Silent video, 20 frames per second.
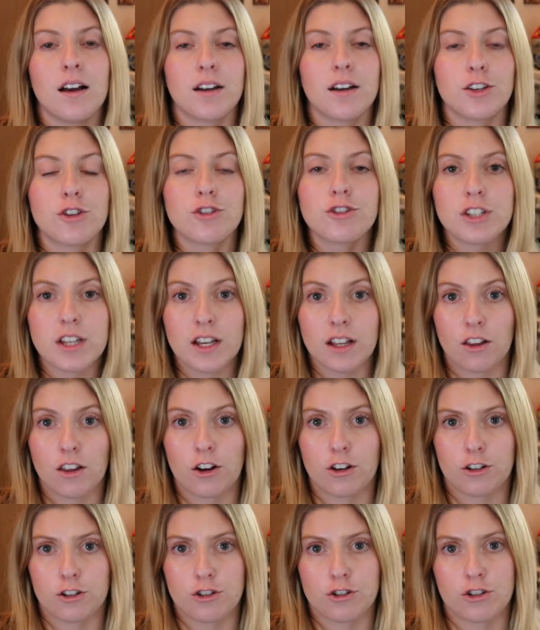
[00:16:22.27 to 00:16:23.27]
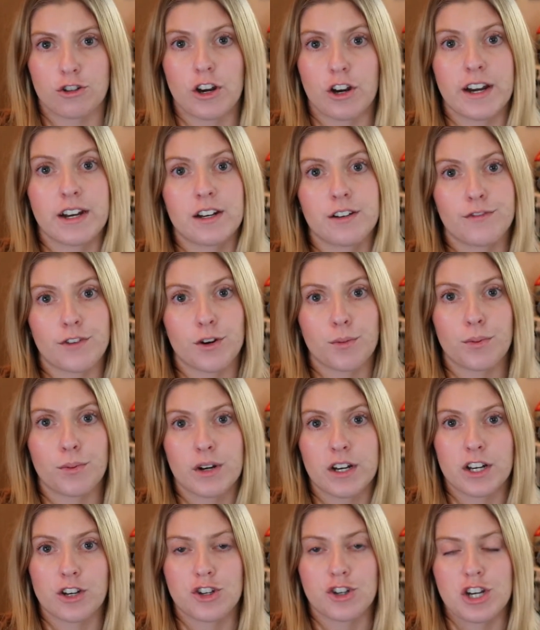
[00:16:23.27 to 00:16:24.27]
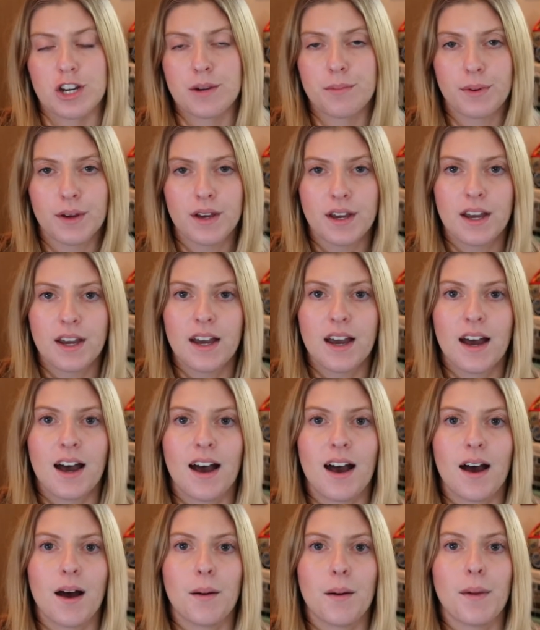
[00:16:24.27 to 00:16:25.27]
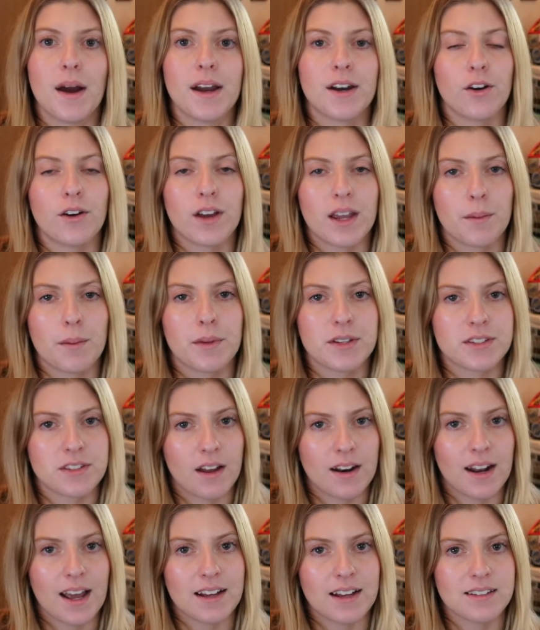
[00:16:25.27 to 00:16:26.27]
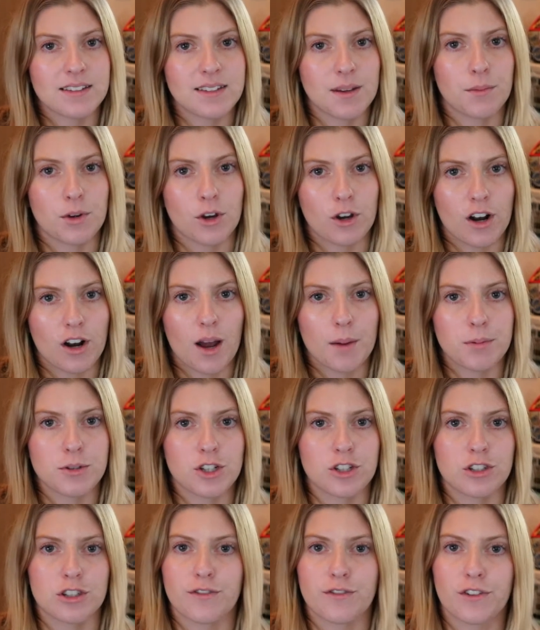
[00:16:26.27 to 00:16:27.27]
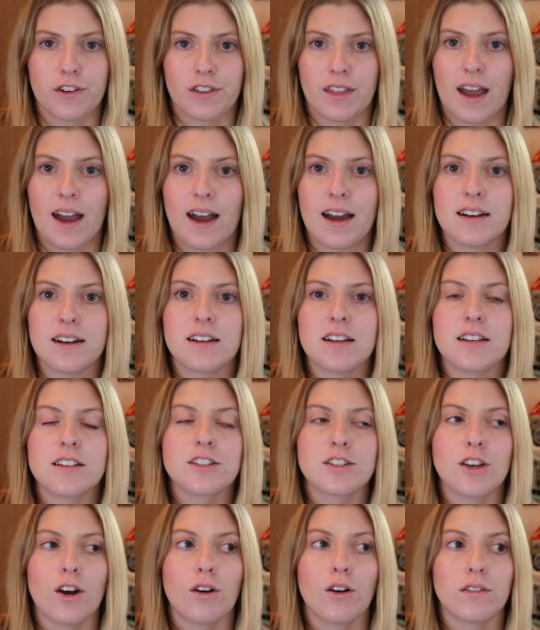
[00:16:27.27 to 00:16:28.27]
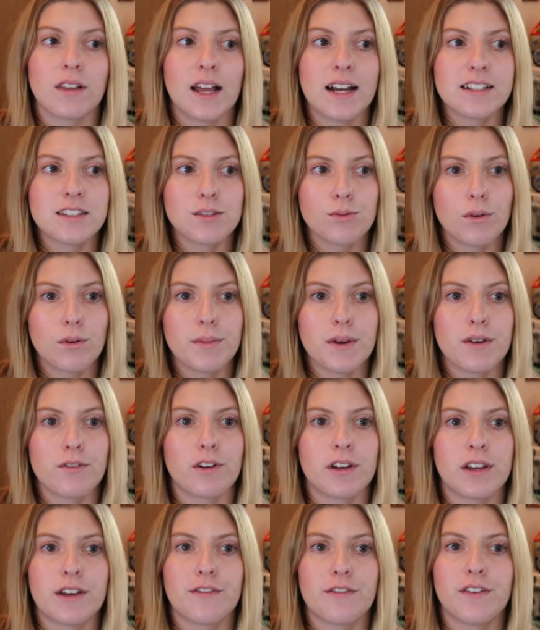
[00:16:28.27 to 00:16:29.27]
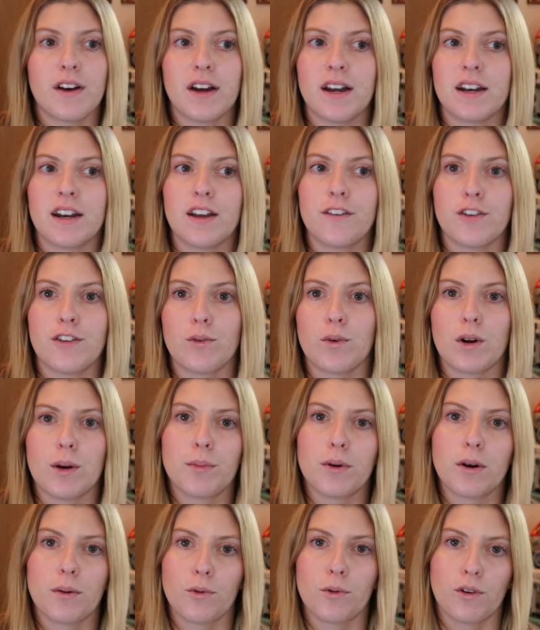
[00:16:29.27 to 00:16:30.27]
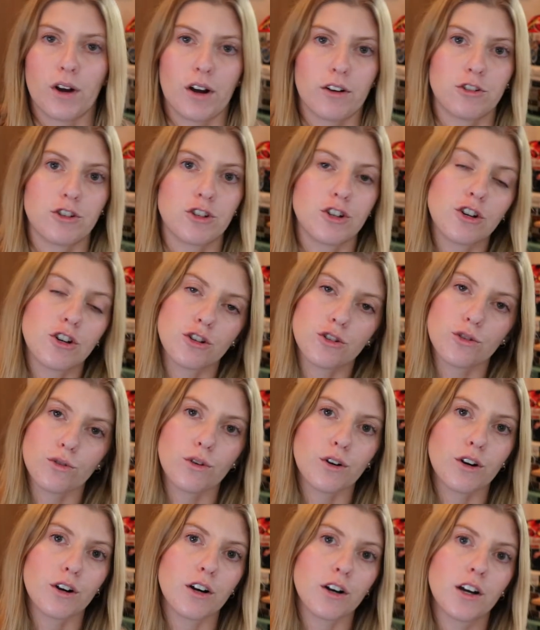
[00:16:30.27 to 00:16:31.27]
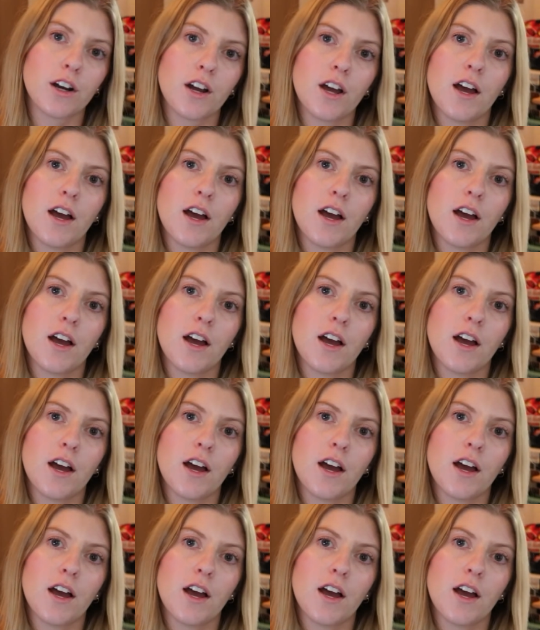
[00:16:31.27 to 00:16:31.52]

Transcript: usually a large strand for pretty cheap. I know Amazon has some good options for that. So lights will be really fun if you want to put them around your door,